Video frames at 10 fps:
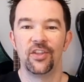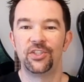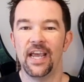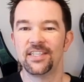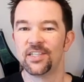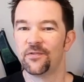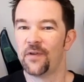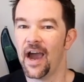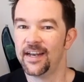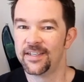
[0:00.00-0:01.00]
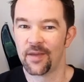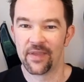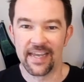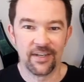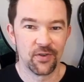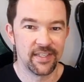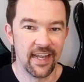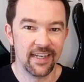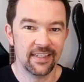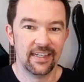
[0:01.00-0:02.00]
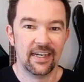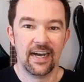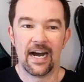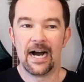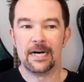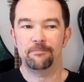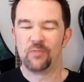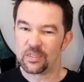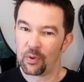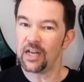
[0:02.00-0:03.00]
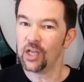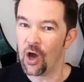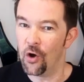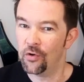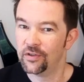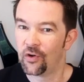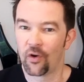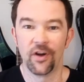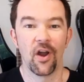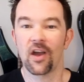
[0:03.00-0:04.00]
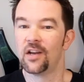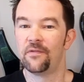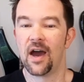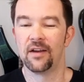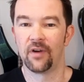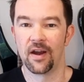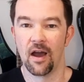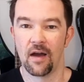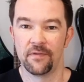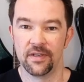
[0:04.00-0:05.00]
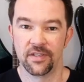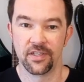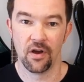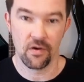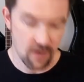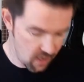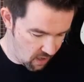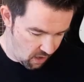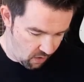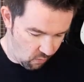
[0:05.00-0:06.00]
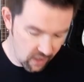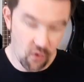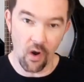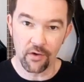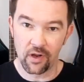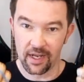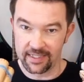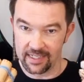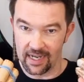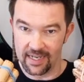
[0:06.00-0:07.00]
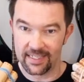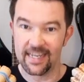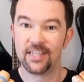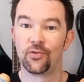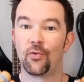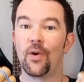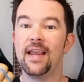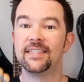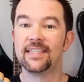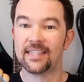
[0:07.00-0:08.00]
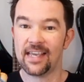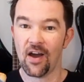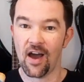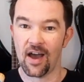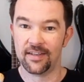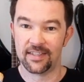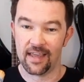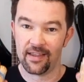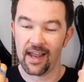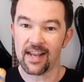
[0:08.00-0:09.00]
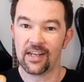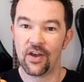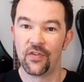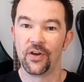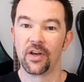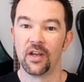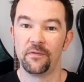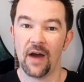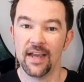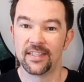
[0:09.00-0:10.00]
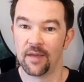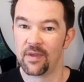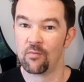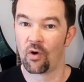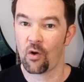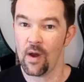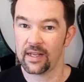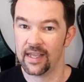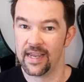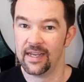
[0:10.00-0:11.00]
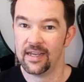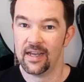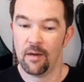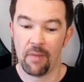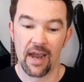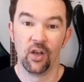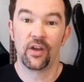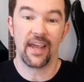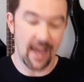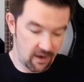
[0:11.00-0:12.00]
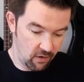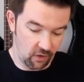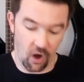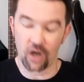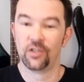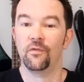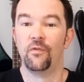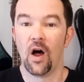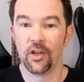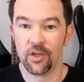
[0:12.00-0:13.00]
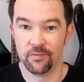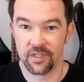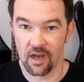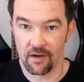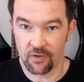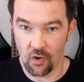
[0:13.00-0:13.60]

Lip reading: the chances of finding something interesting is pretty low, or you're not going to find it very often. So what coin roll hunting does is raises the odds and the likelihood that you're going to find something more quickly by looking at large volumes of